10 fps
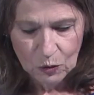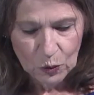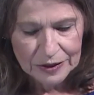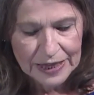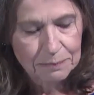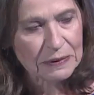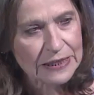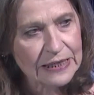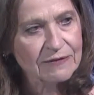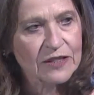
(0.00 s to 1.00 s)
one that
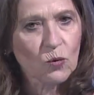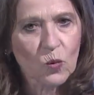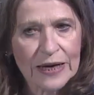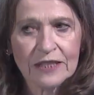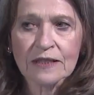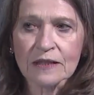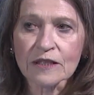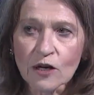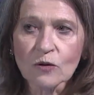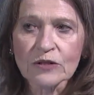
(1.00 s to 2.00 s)
believes the West
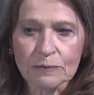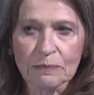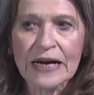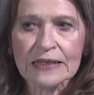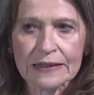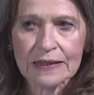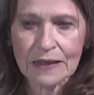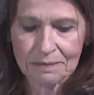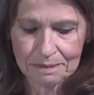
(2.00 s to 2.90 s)
knows best,